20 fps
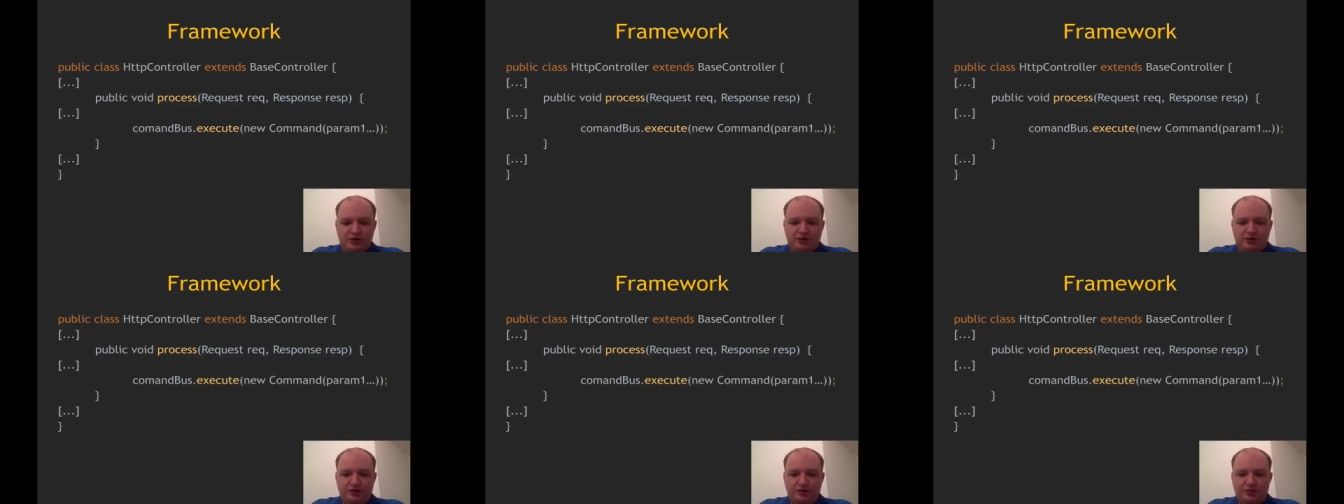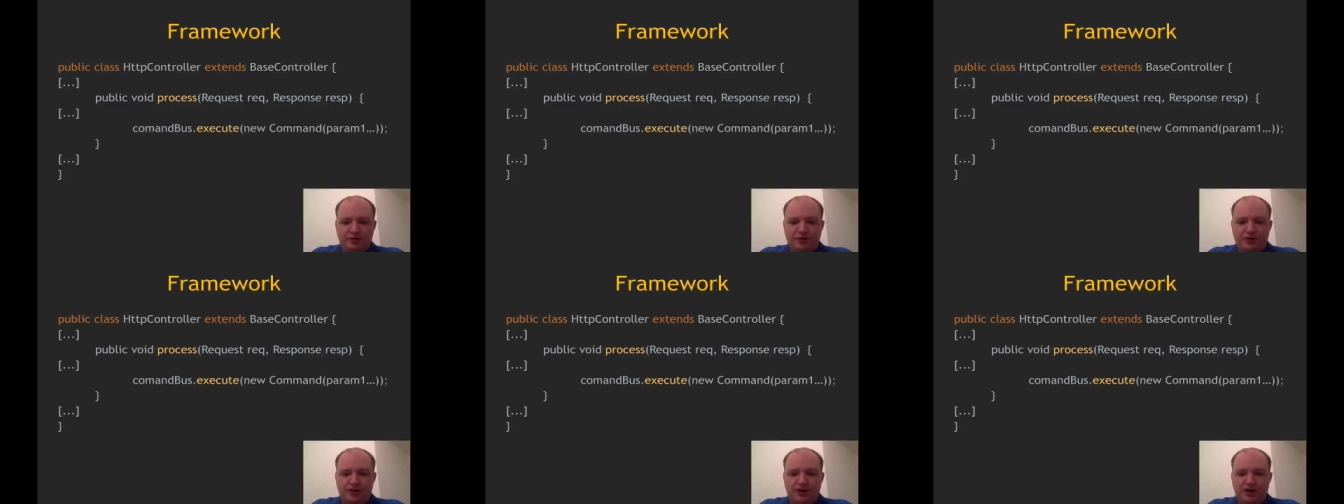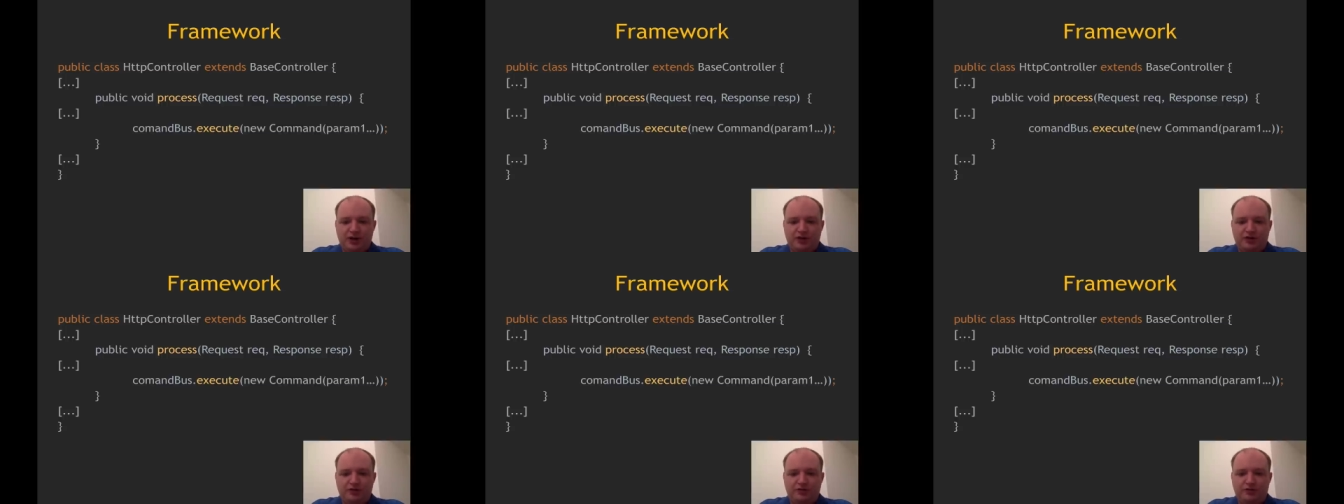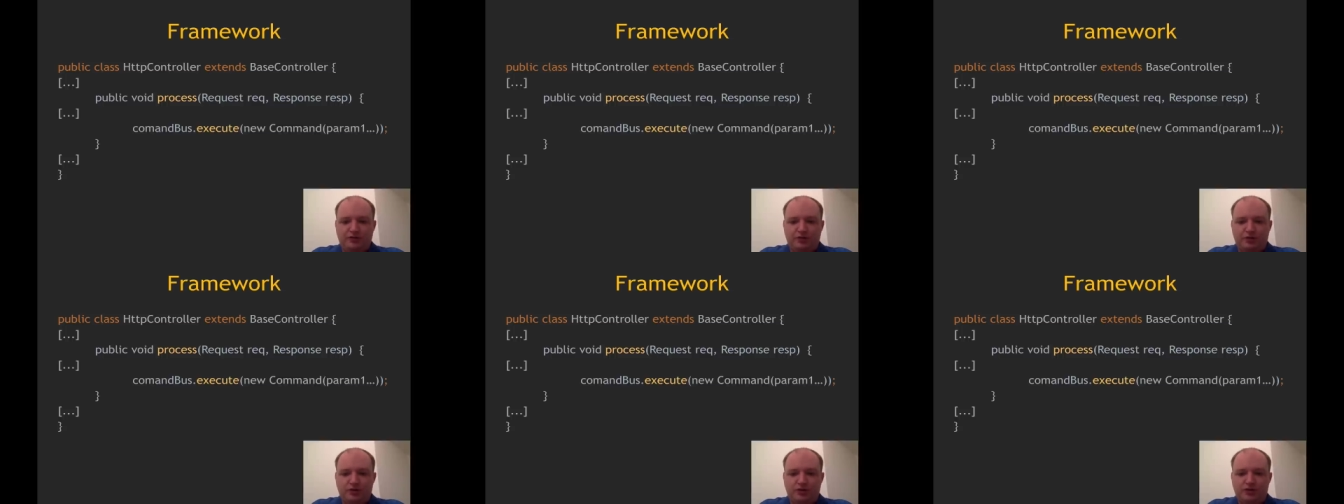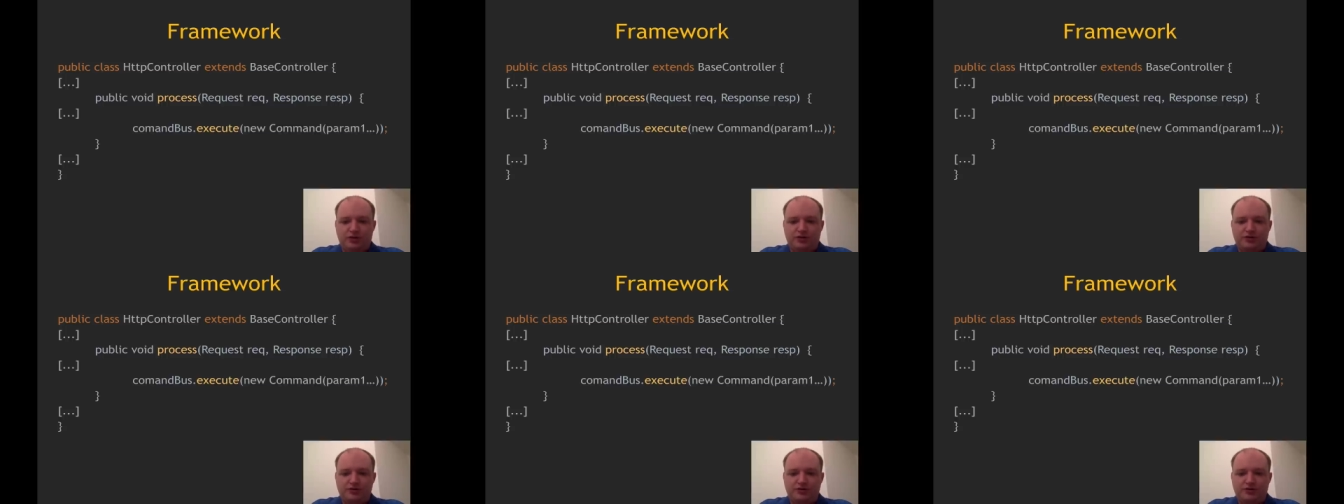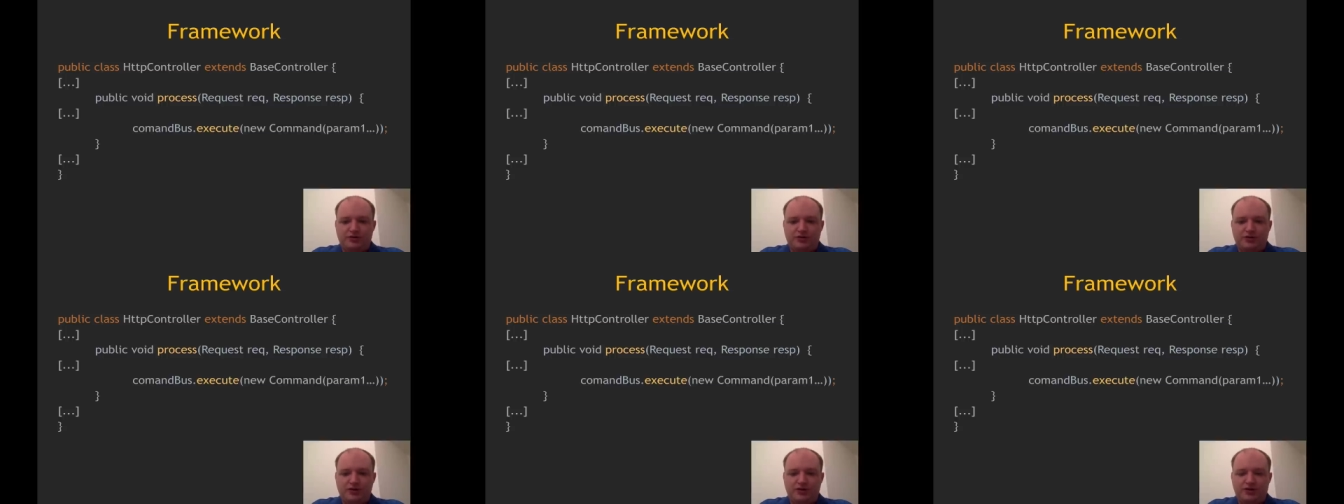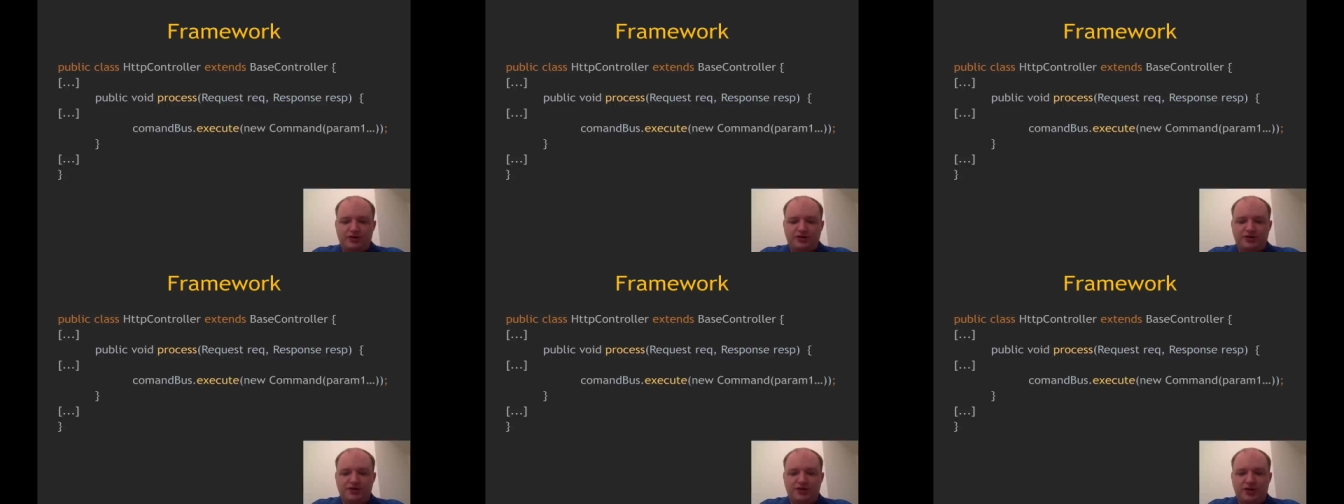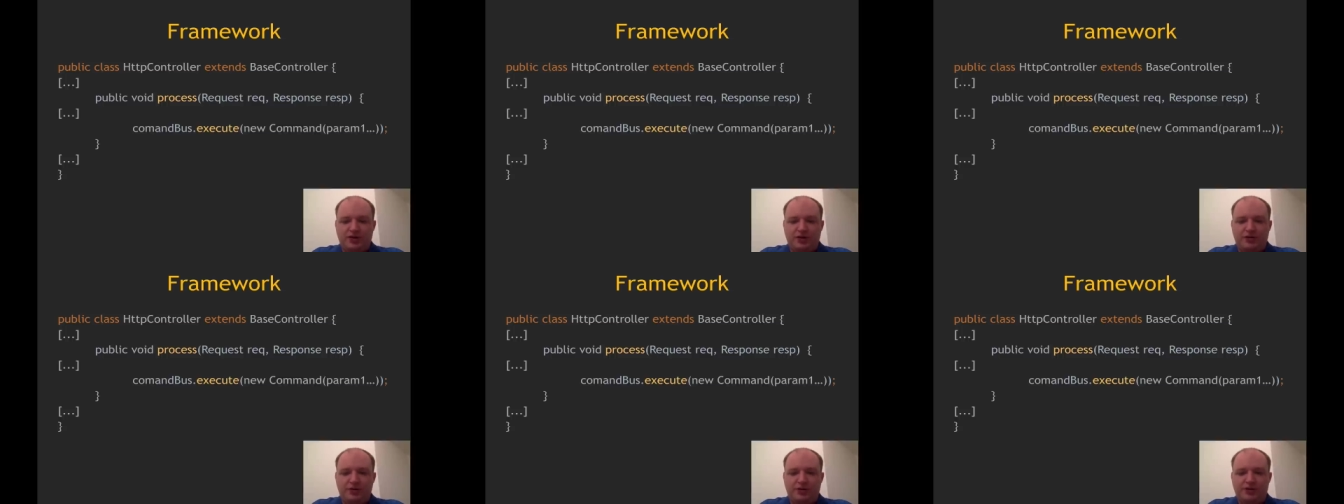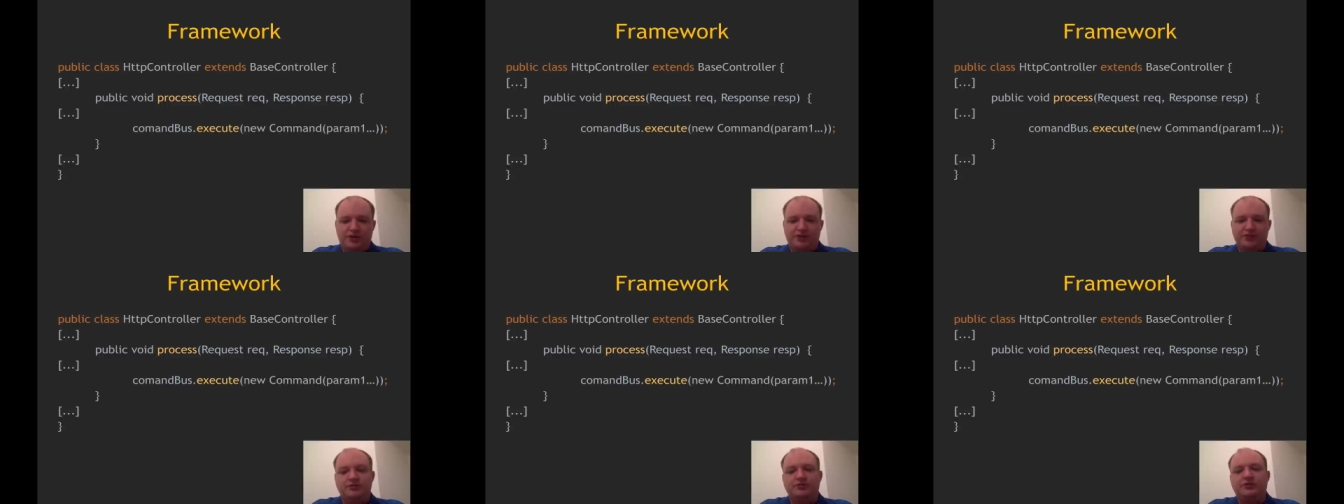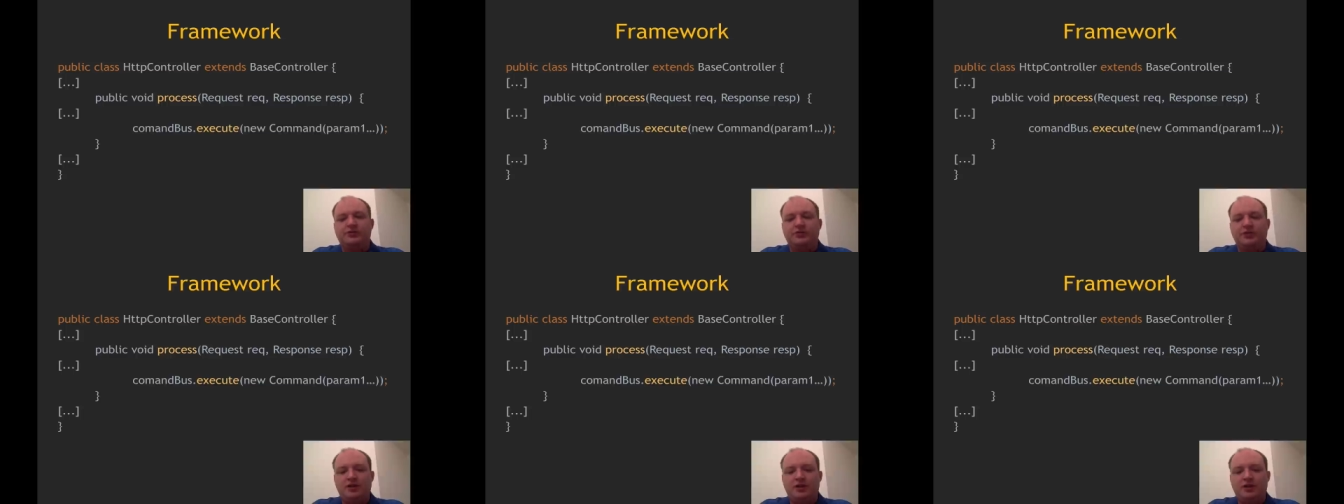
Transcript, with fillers: from the Gang of Four, a design pattern.